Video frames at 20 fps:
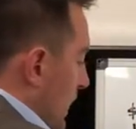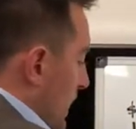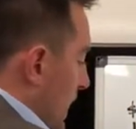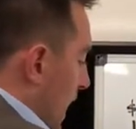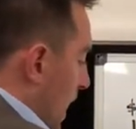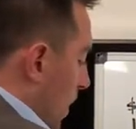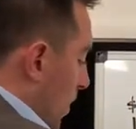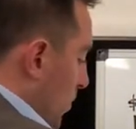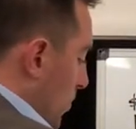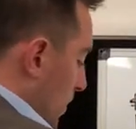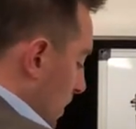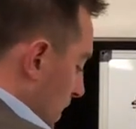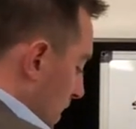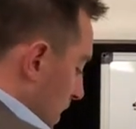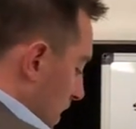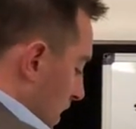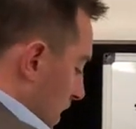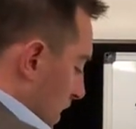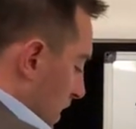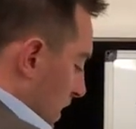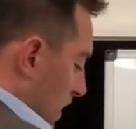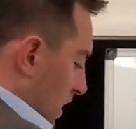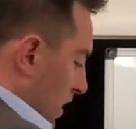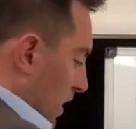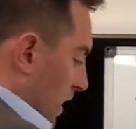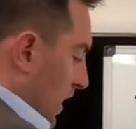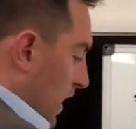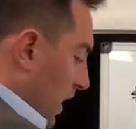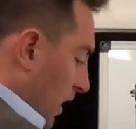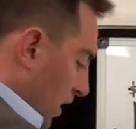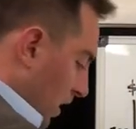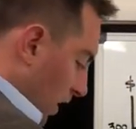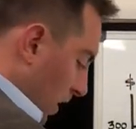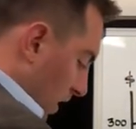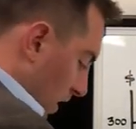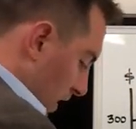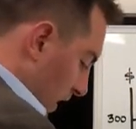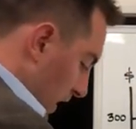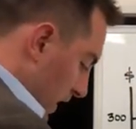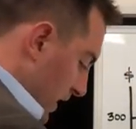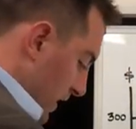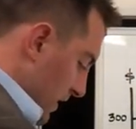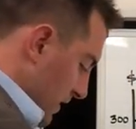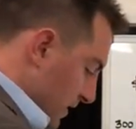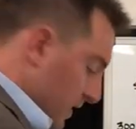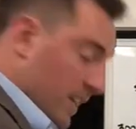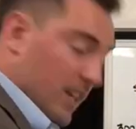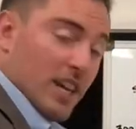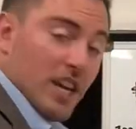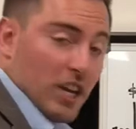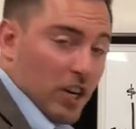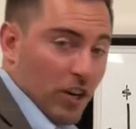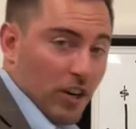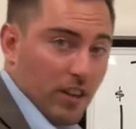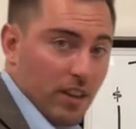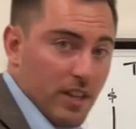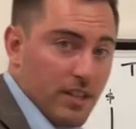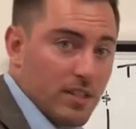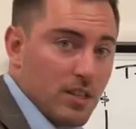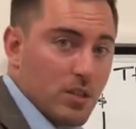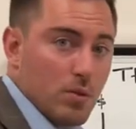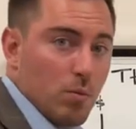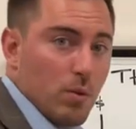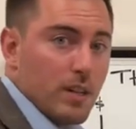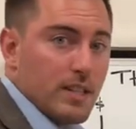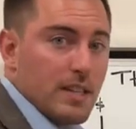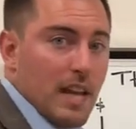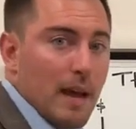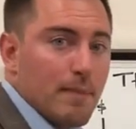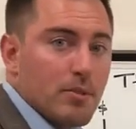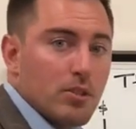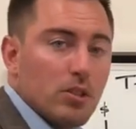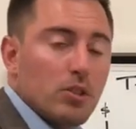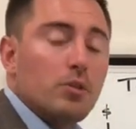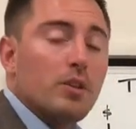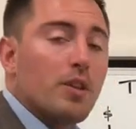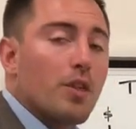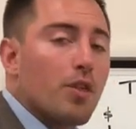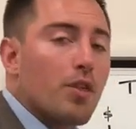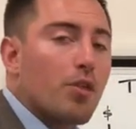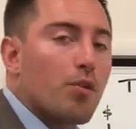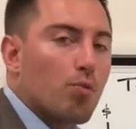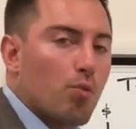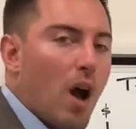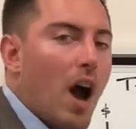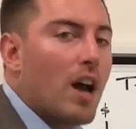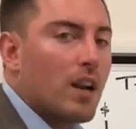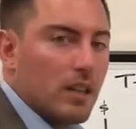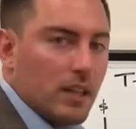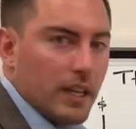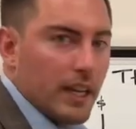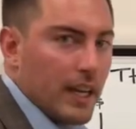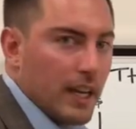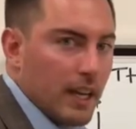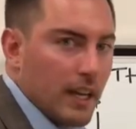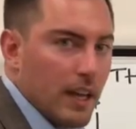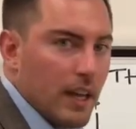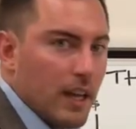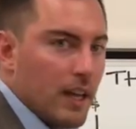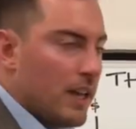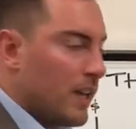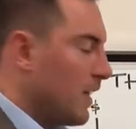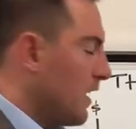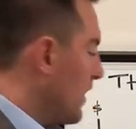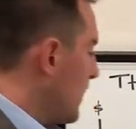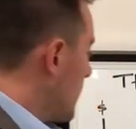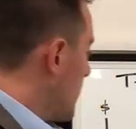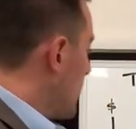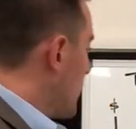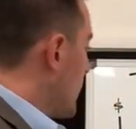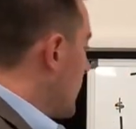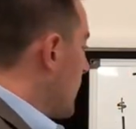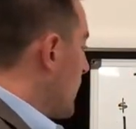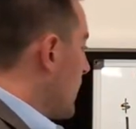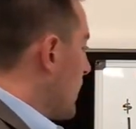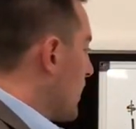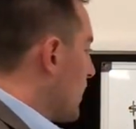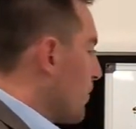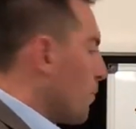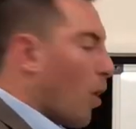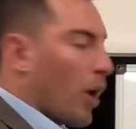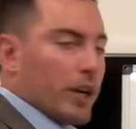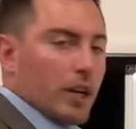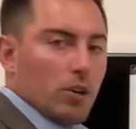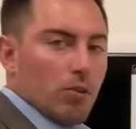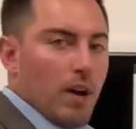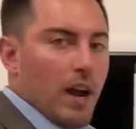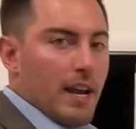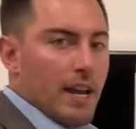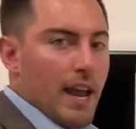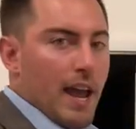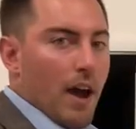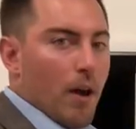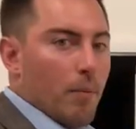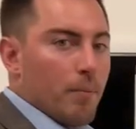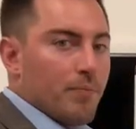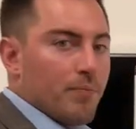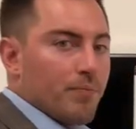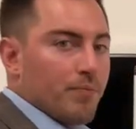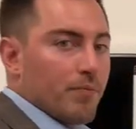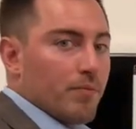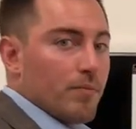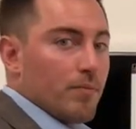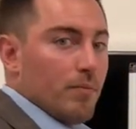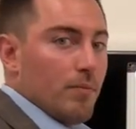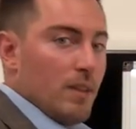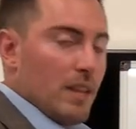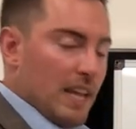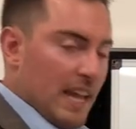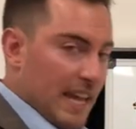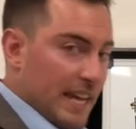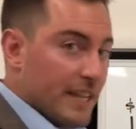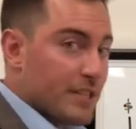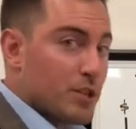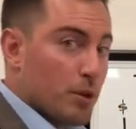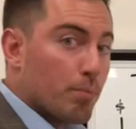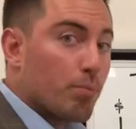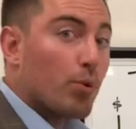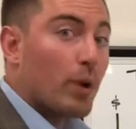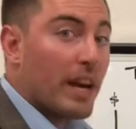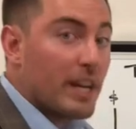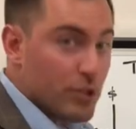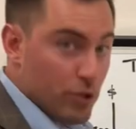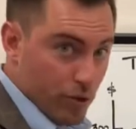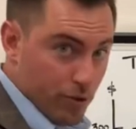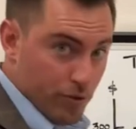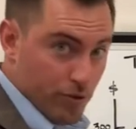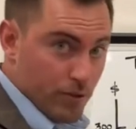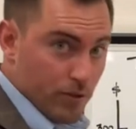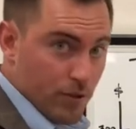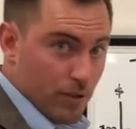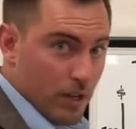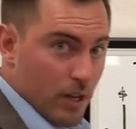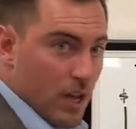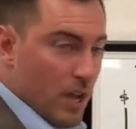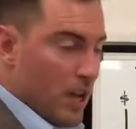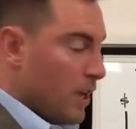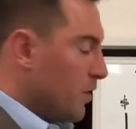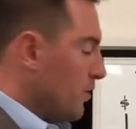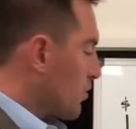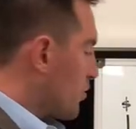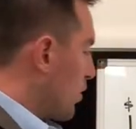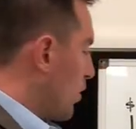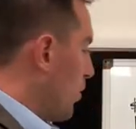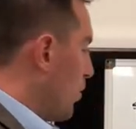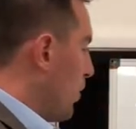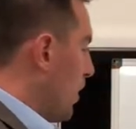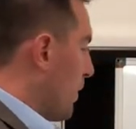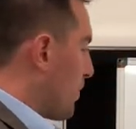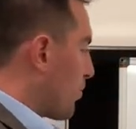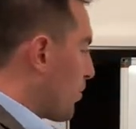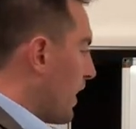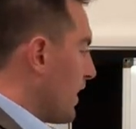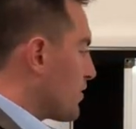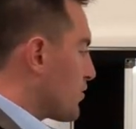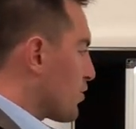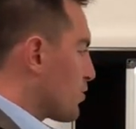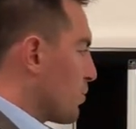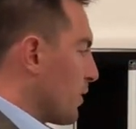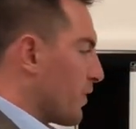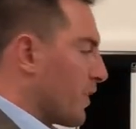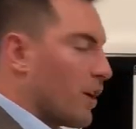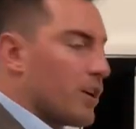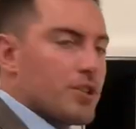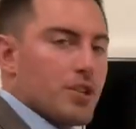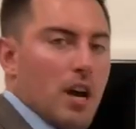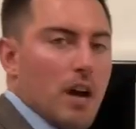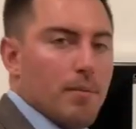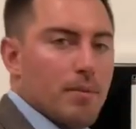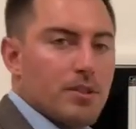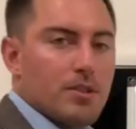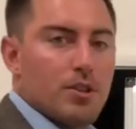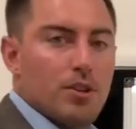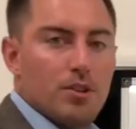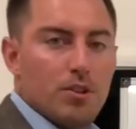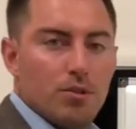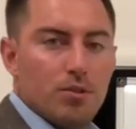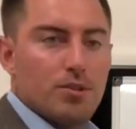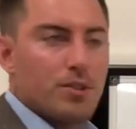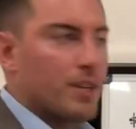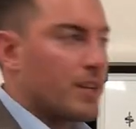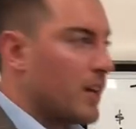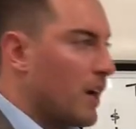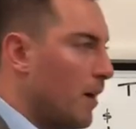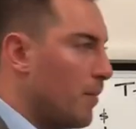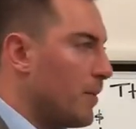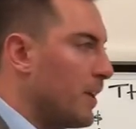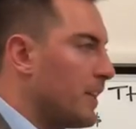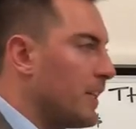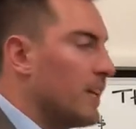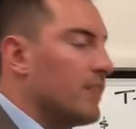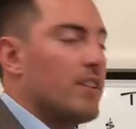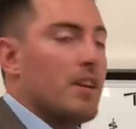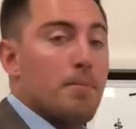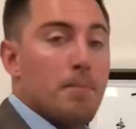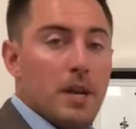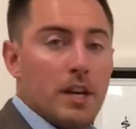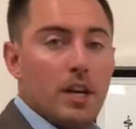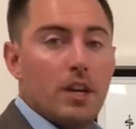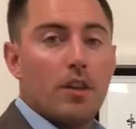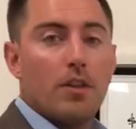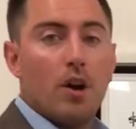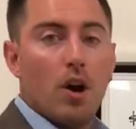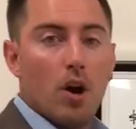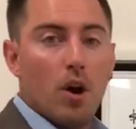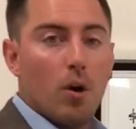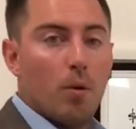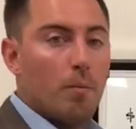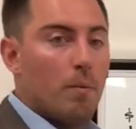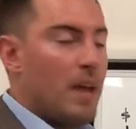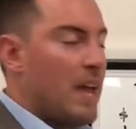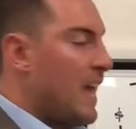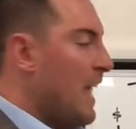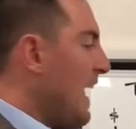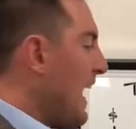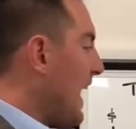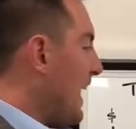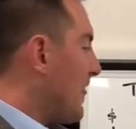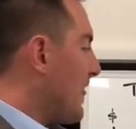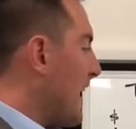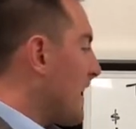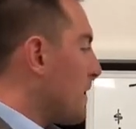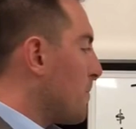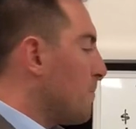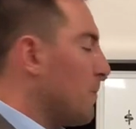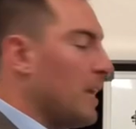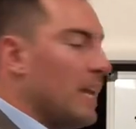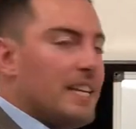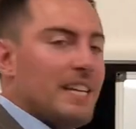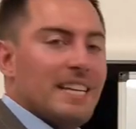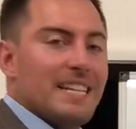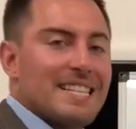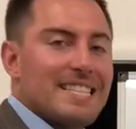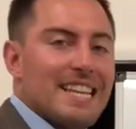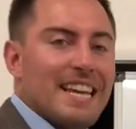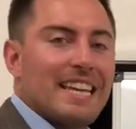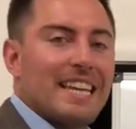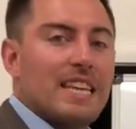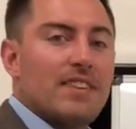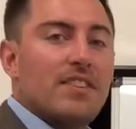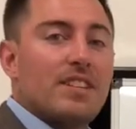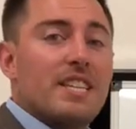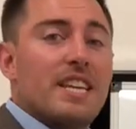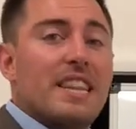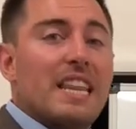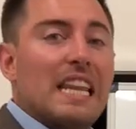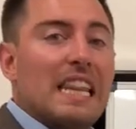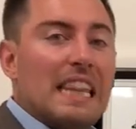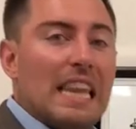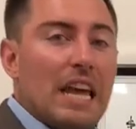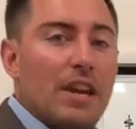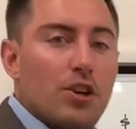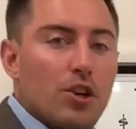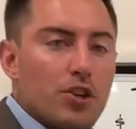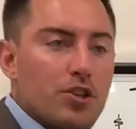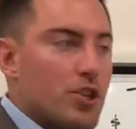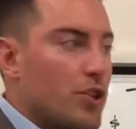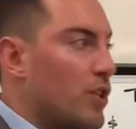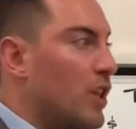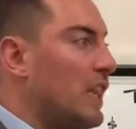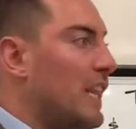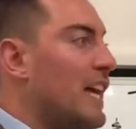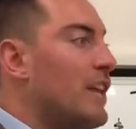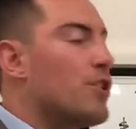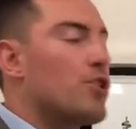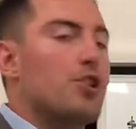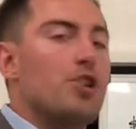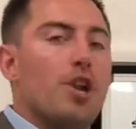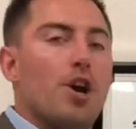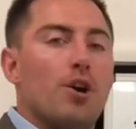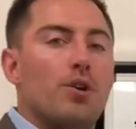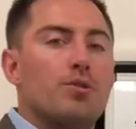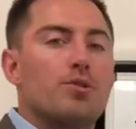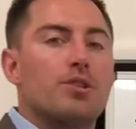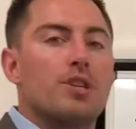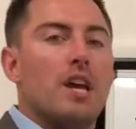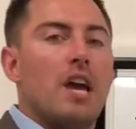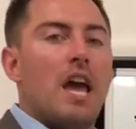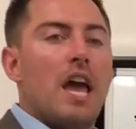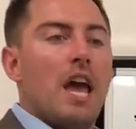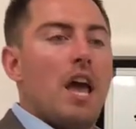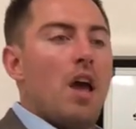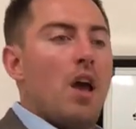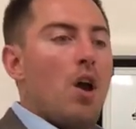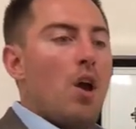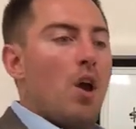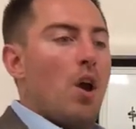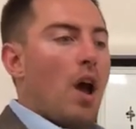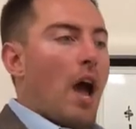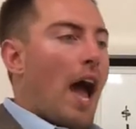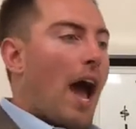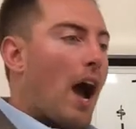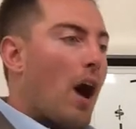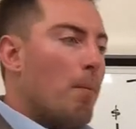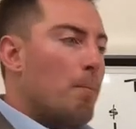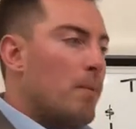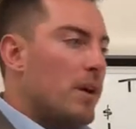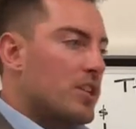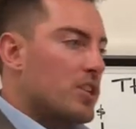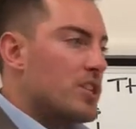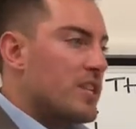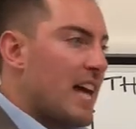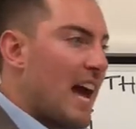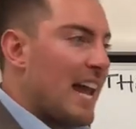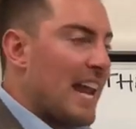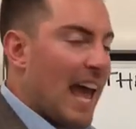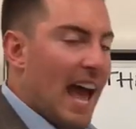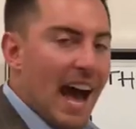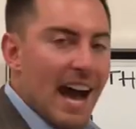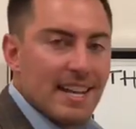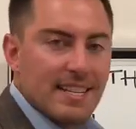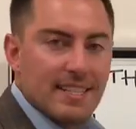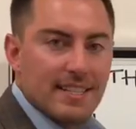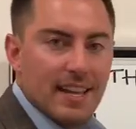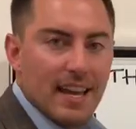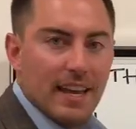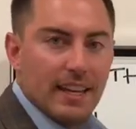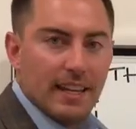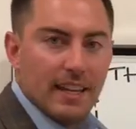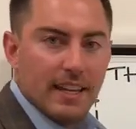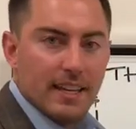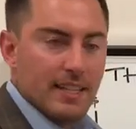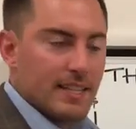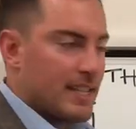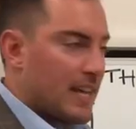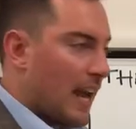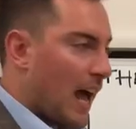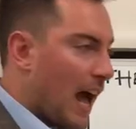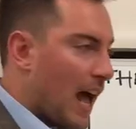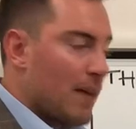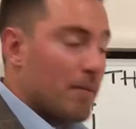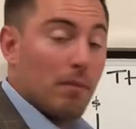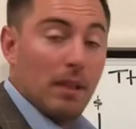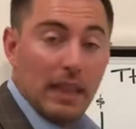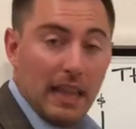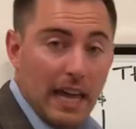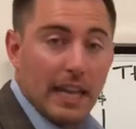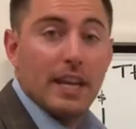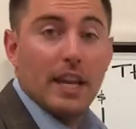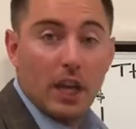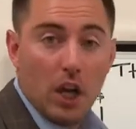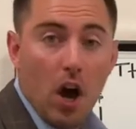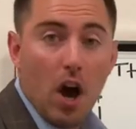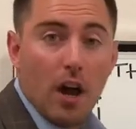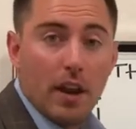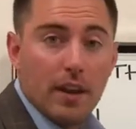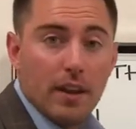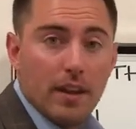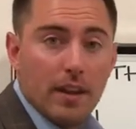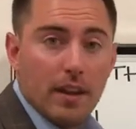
Now, here is the kicker. This is what's absolutely throttling the market right now, and it's appraisers. So appraisers, what their job is to do is to come in, give an opinion on the home, and that opinion is then given to the lender, so the lender knows how much that asset is that I'm lending on.